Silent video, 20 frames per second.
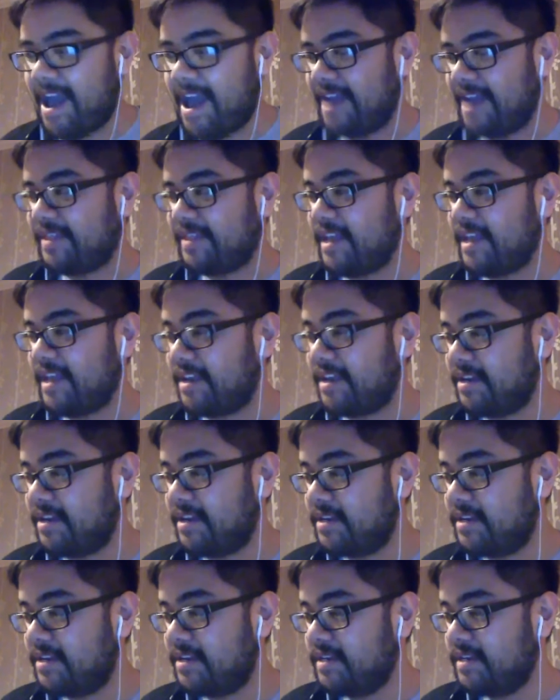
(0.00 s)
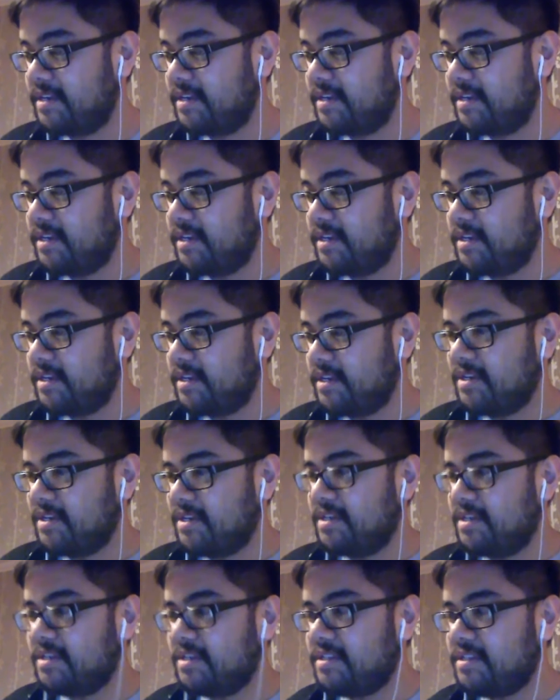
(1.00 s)
I think
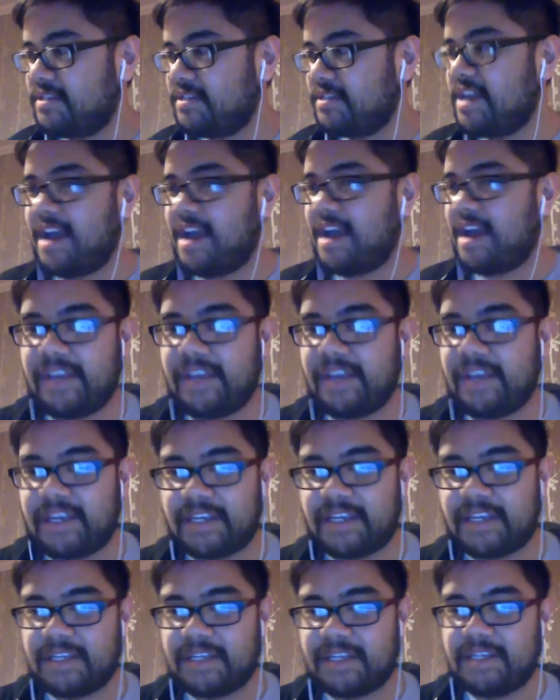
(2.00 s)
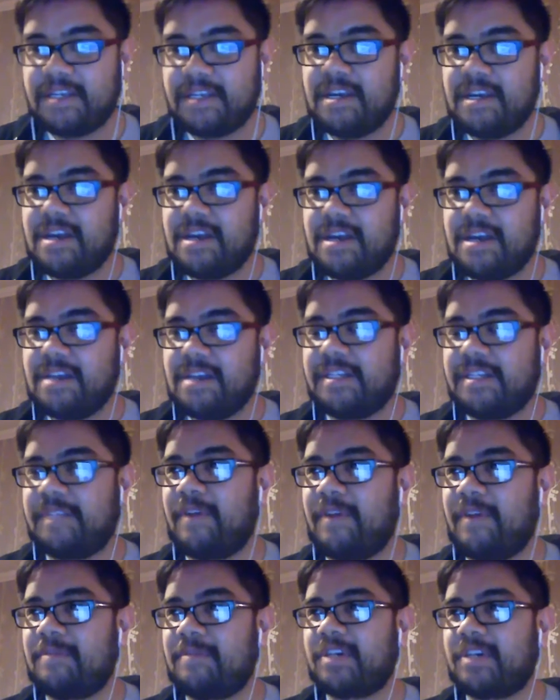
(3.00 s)
this is very
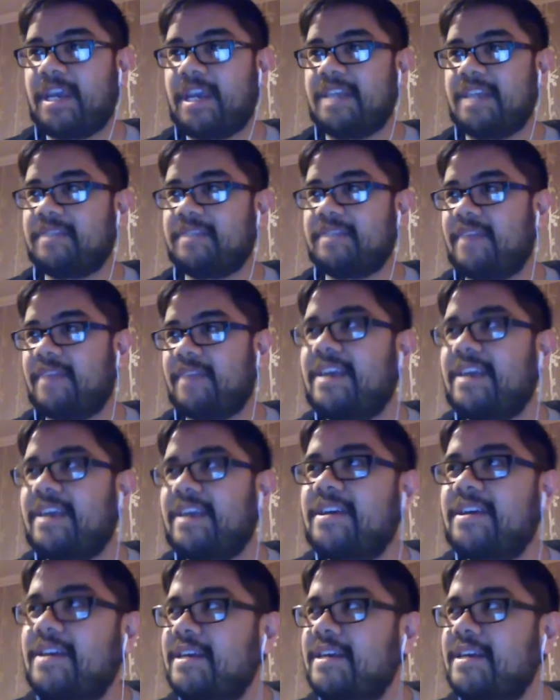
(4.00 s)
much a case of like,